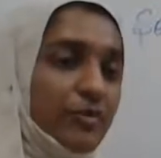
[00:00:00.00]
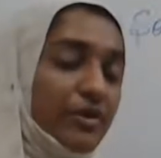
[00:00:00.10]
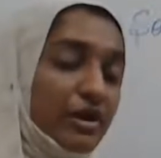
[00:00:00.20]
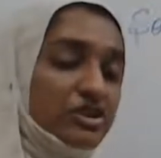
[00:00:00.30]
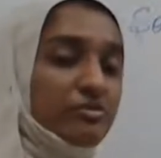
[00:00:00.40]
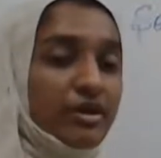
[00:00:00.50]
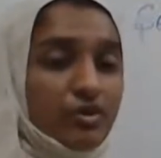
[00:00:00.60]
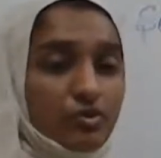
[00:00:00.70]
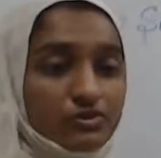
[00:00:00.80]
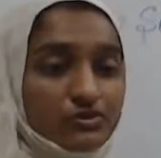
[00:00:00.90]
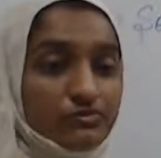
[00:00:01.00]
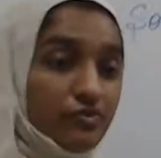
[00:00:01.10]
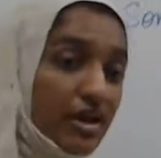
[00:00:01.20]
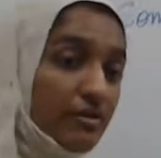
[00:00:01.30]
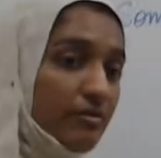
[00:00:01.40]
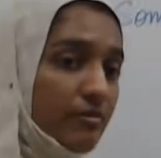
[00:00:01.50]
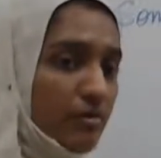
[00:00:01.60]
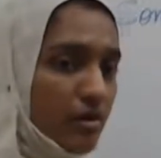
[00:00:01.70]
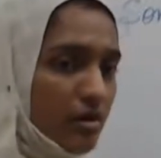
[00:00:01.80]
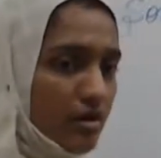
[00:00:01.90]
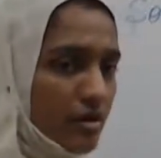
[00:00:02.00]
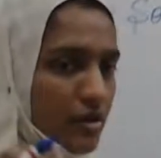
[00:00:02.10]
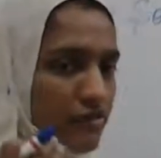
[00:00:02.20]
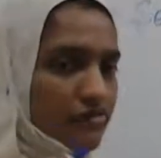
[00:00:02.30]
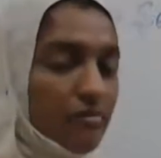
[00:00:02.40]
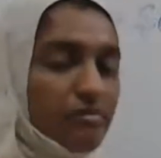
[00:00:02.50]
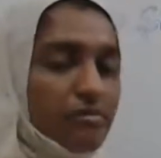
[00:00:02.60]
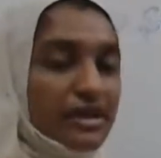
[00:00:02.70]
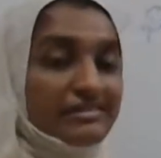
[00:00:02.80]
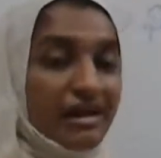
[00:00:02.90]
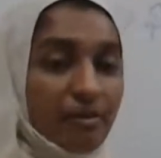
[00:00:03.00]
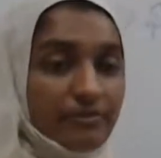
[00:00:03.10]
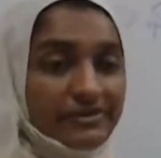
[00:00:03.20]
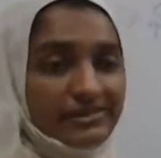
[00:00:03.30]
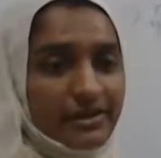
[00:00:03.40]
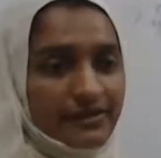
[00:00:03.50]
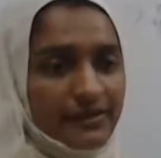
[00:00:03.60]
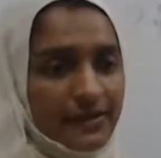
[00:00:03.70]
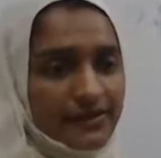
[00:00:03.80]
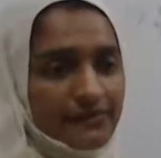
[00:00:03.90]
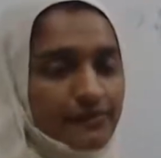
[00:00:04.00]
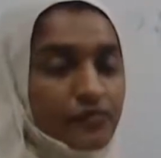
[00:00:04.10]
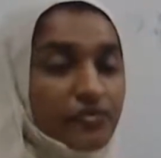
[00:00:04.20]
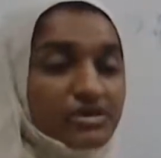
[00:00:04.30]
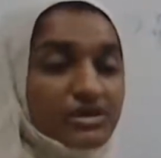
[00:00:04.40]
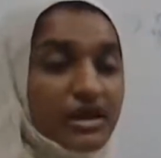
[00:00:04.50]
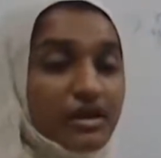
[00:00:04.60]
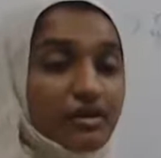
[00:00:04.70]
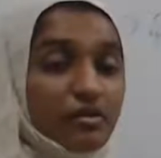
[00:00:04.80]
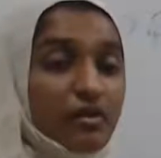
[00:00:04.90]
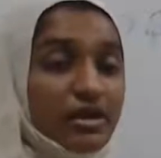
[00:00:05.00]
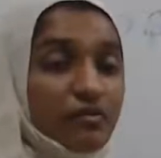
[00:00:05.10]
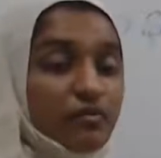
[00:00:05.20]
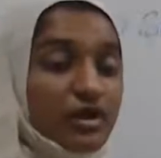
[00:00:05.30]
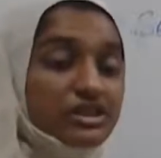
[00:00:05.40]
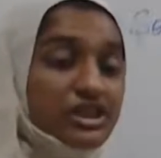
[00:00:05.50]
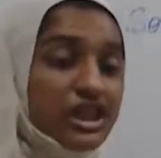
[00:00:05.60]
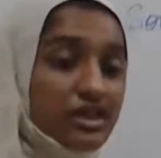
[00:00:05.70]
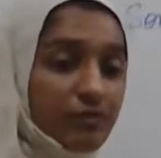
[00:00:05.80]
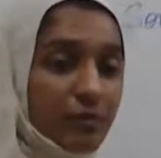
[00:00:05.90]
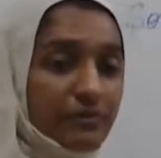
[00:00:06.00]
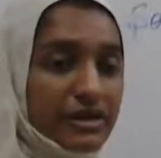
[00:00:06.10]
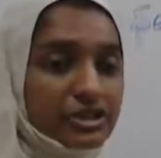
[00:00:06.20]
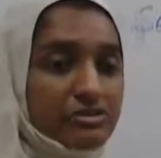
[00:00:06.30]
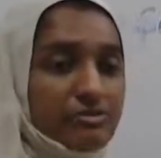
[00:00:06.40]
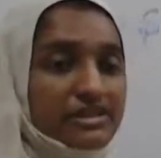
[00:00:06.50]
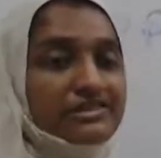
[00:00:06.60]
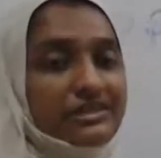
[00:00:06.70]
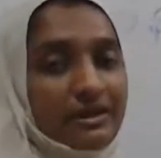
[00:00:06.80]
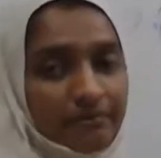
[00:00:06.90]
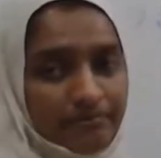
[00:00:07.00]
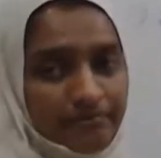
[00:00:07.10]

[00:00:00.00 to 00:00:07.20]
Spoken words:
propagation by roots. Some examples are there which are undergoing vegetative propagation by stem.